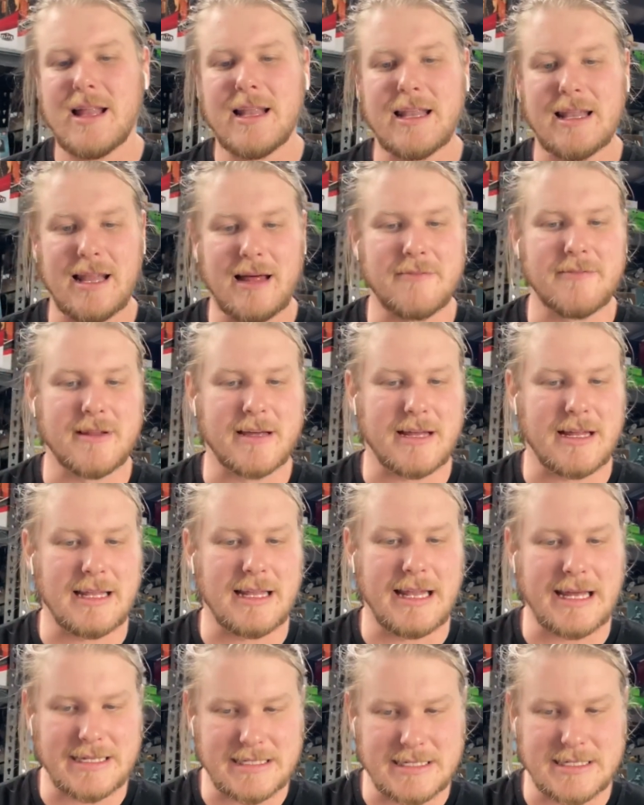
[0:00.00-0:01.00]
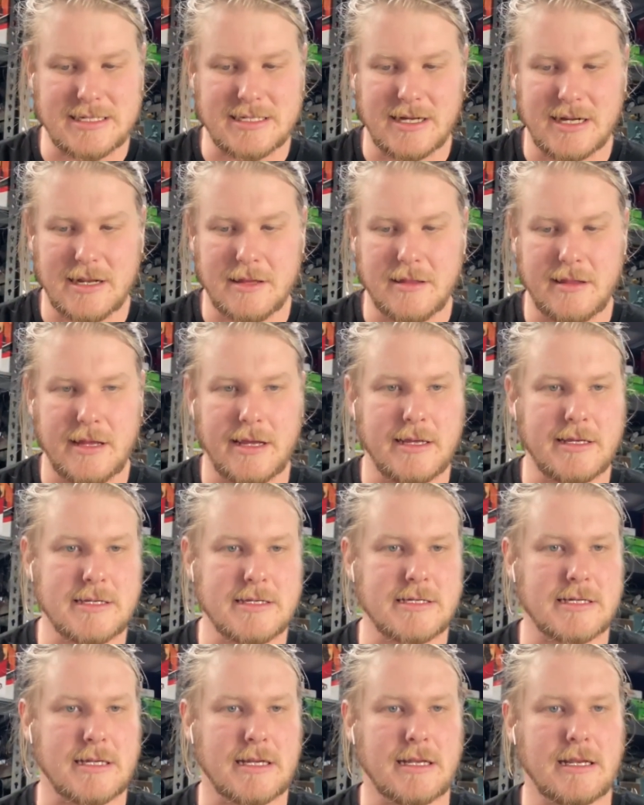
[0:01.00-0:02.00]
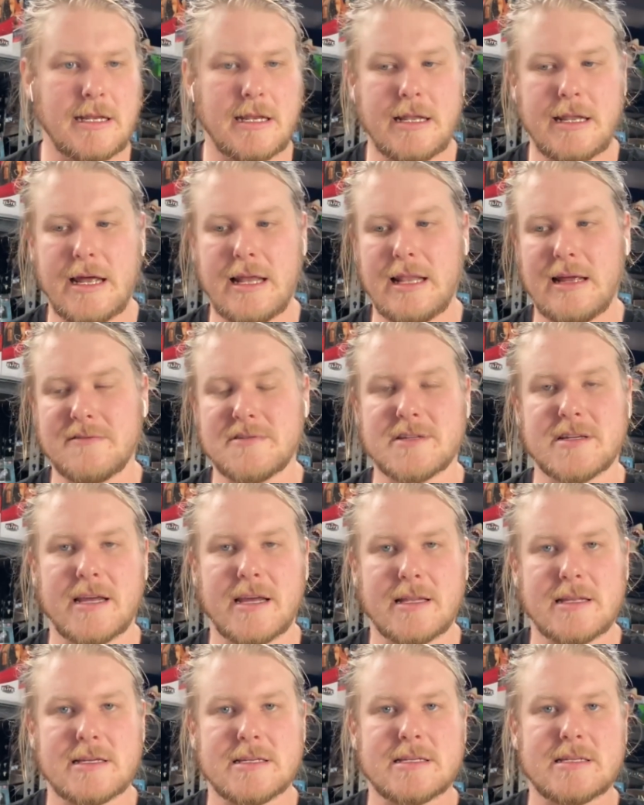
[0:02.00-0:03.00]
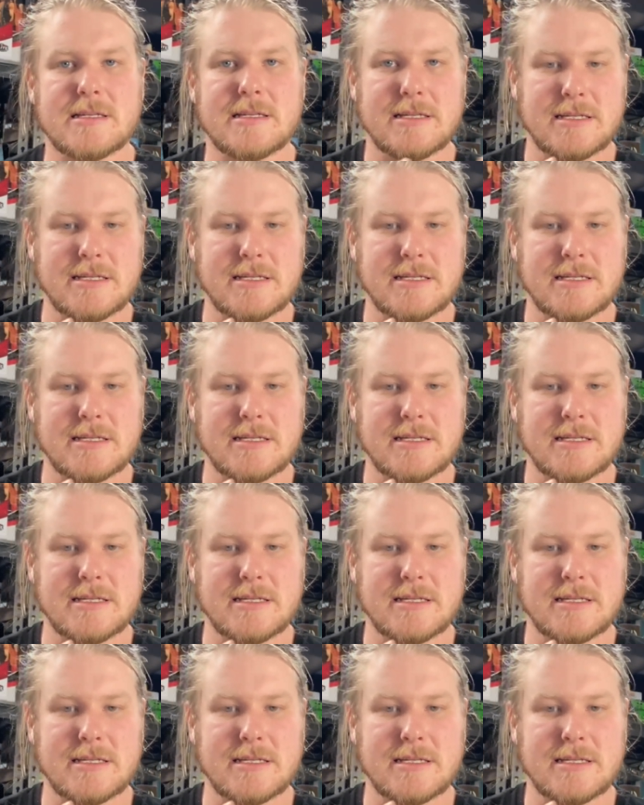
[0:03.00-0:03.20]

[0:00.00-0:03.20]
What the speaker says: love the collector side of things and they love seeing this